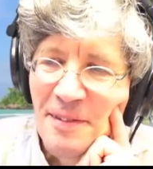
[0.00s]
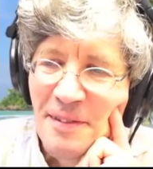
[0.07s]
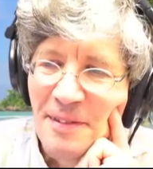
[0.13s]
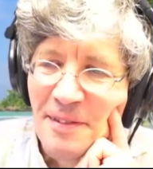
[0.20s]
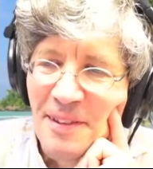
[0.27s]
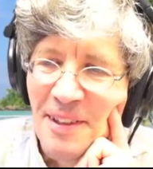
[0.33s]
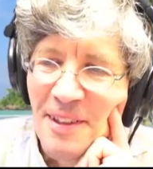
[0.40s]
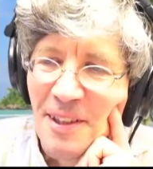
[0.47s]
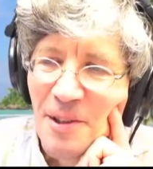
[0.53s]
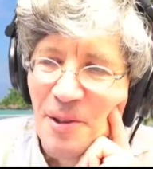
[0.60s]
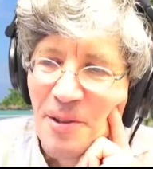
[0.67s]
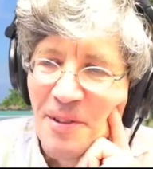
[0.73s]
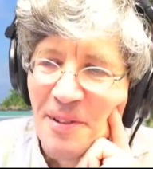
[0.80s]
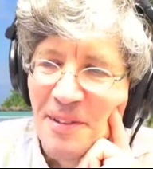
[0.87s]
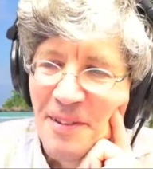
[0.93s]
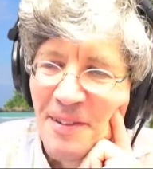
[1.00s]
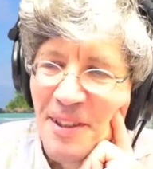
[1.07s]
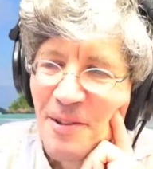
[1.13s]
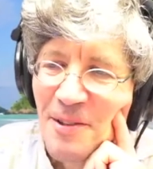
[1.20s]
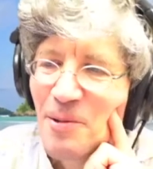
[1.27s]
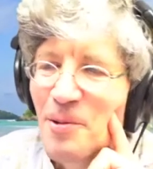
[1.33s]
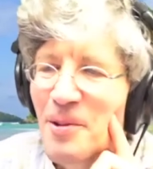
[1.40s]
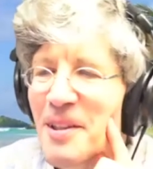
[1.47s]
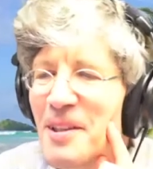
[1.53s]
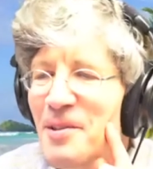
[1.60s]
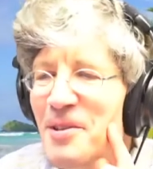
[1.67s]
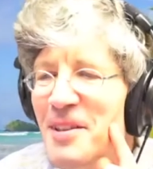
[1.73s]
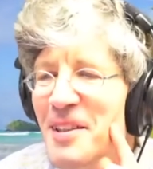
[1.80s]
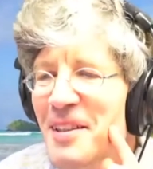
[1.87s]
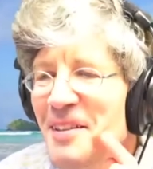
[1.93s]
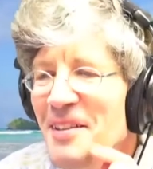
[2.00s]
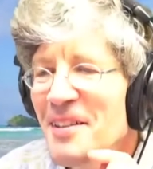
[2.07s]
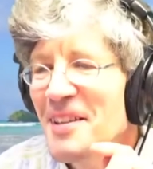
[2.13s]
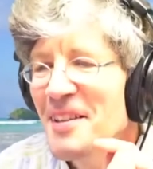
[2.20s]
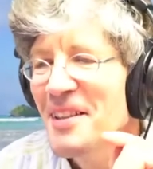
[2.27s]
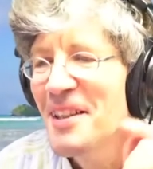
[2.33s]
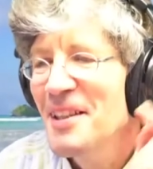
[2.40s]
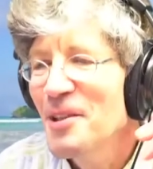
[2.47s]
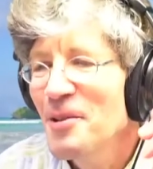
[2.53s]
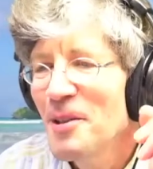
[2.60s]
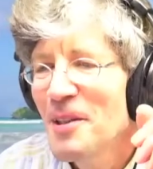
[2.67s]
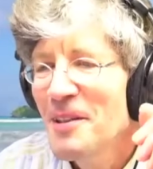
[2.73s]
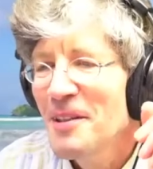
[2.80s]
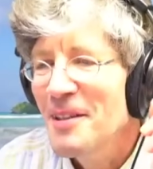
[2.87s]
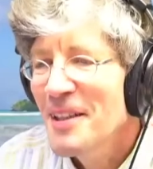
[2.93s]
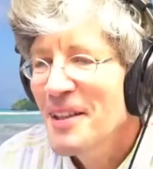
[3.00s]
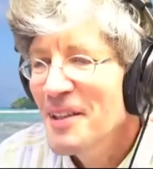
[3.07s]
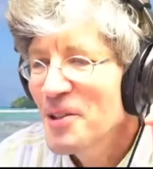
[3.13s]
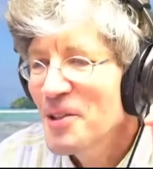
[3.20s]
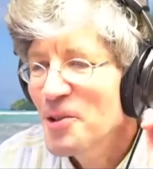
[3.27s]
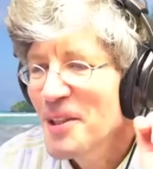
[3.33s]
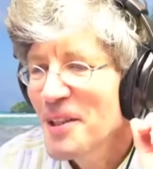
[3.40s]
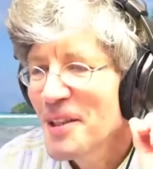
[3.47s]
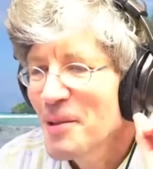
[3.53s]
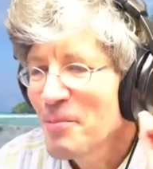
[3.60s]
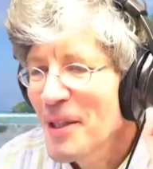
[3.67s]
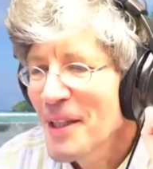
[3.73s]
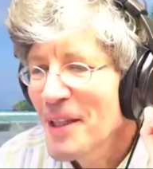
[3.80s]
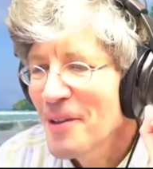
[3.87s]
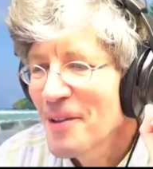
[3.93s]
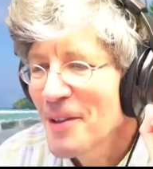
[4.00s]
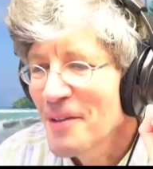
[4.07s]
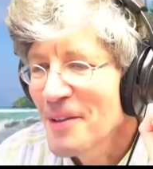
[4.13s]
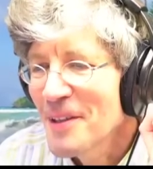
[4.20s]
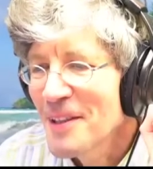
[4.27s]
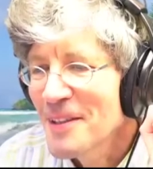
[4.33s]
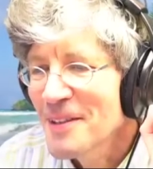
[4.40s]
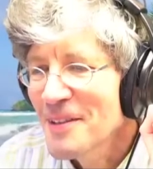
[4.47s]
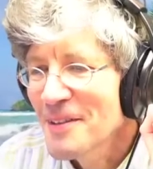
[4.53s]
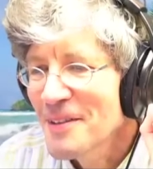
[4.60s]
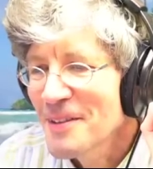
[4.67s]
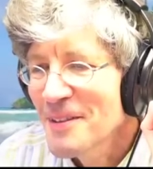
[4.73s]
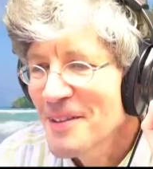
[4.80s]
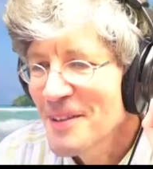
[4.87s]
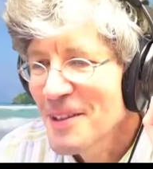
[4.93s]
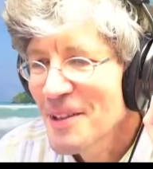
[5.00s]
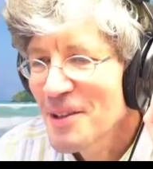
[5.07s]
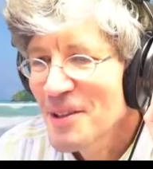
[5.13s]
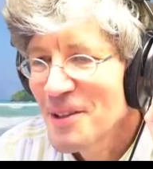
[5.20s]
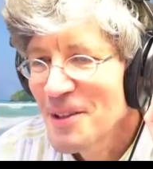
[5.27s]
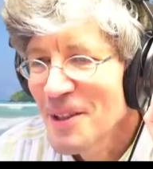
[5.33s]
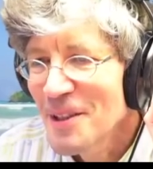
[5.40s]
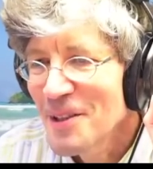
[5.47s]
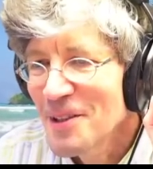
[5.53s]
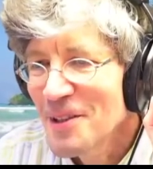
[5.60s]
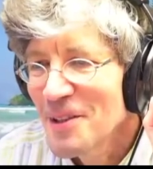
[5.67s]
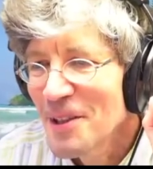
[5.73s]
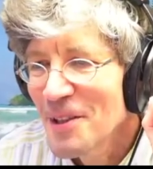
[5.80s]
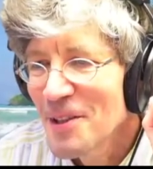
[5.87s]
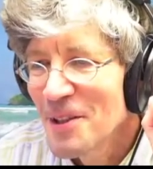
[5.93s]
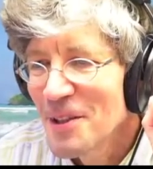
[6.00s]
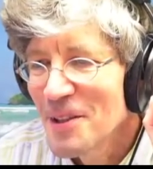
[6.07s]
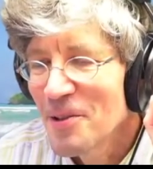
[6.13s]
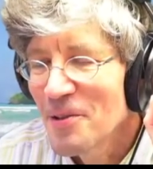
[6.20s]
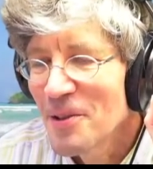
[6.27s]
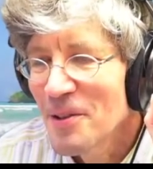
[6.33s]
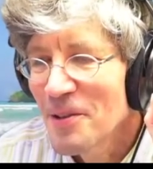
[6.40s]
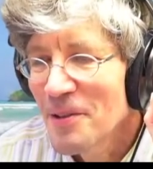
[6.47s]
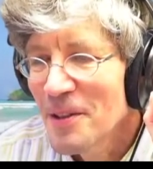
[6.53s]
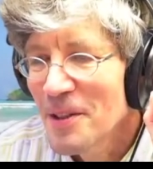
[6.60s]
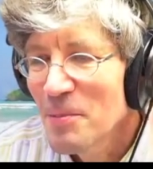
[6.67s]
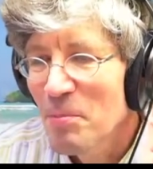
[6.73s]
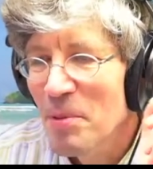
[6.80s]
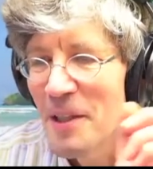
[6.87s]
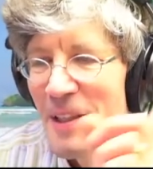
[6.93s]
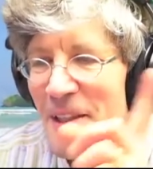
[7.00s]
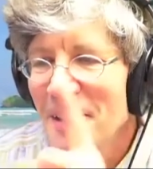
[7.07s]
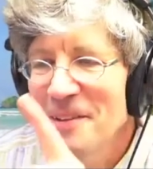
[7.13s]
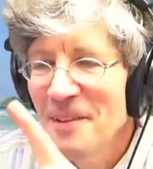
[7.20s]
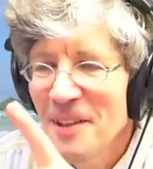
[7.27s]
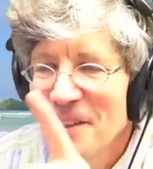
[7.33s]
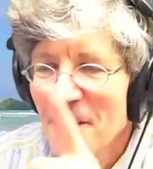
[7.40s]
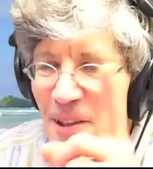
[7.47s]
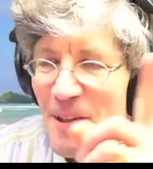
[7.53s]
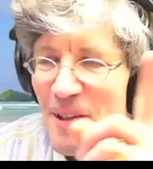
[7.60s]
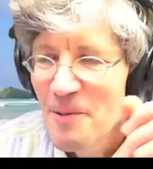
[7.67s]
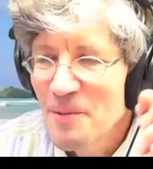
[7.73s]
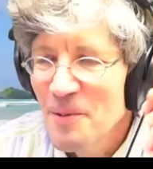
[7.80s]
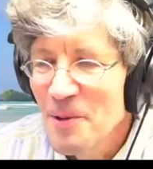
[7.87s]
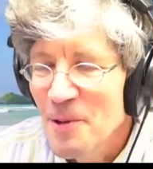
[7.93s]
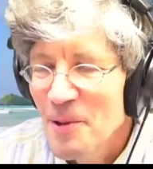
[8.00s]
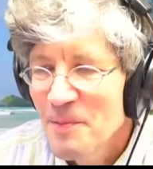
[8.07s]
And they go. All they do is they go. That tree in the background, that's a such and such and such, and it's only on this plane of the